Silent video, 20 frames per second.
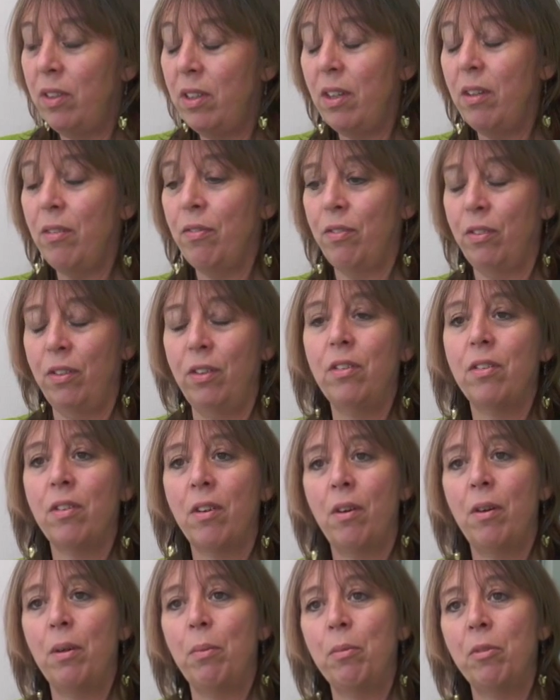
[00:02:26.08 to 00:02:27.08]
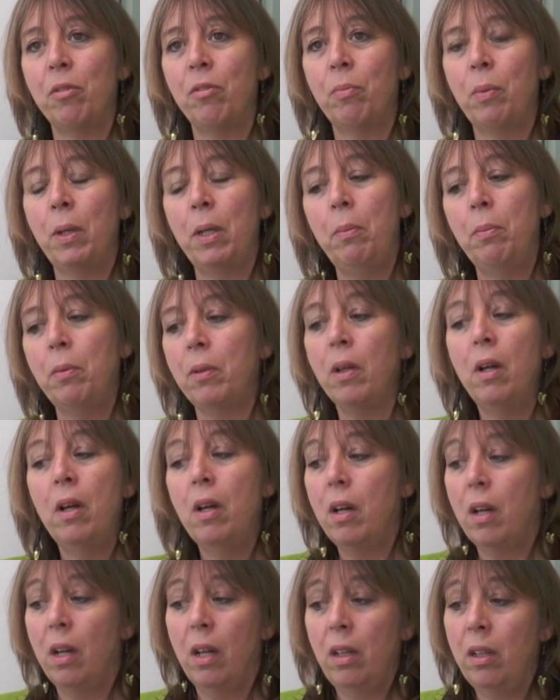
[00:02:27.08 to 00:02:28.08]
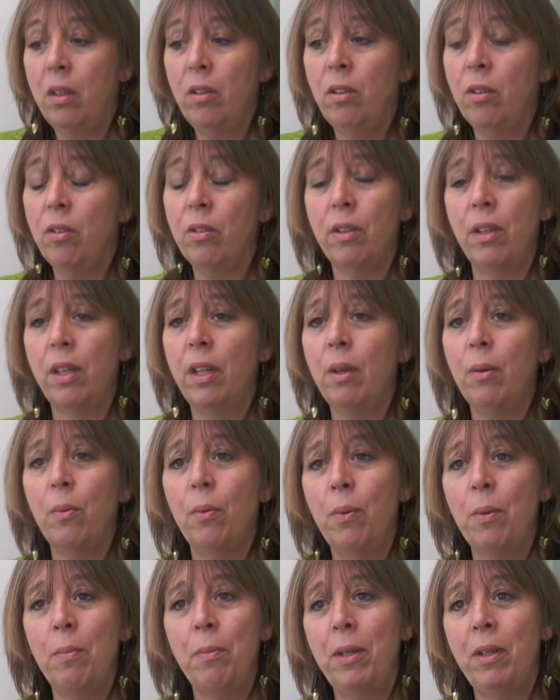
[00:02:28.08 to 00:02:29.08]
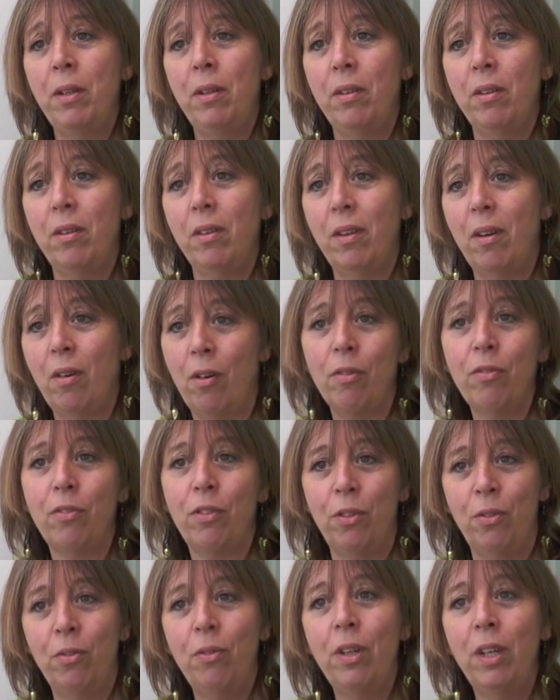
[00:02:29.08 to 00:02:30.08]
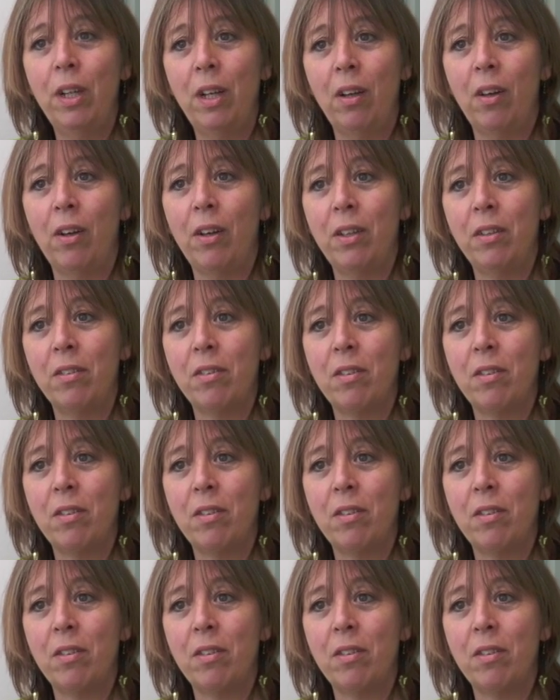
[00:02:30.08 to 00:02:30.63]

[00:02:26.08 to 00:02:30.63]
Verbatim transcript: different types of people, and I don't think women often realise